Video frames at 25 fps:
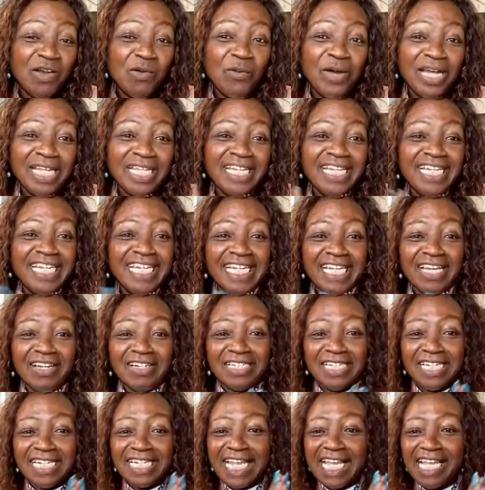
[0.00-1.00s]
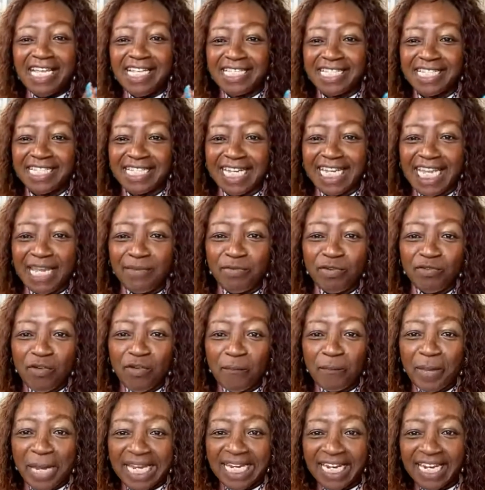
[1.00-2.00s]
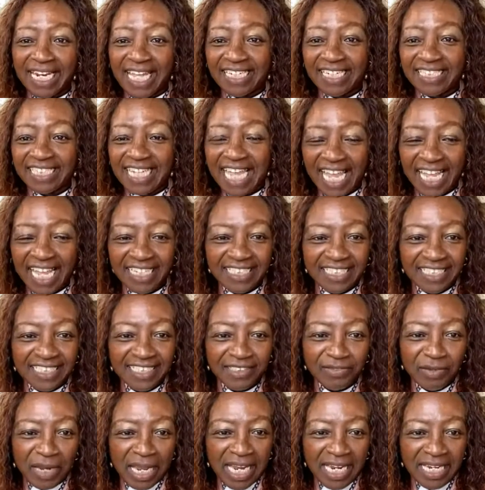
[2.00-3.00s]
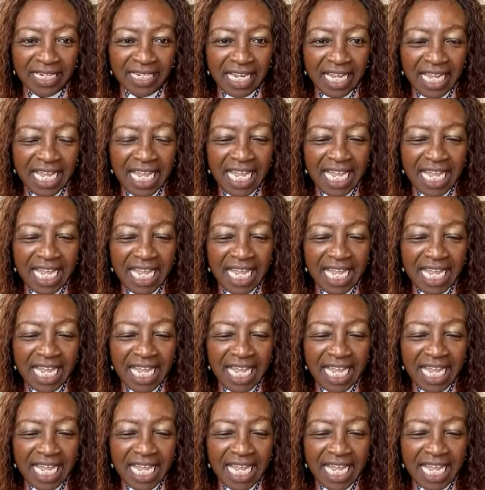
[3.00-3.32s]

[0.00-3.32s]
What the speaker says: What the deduction does is it keeps you from paying a lot of taxes, right?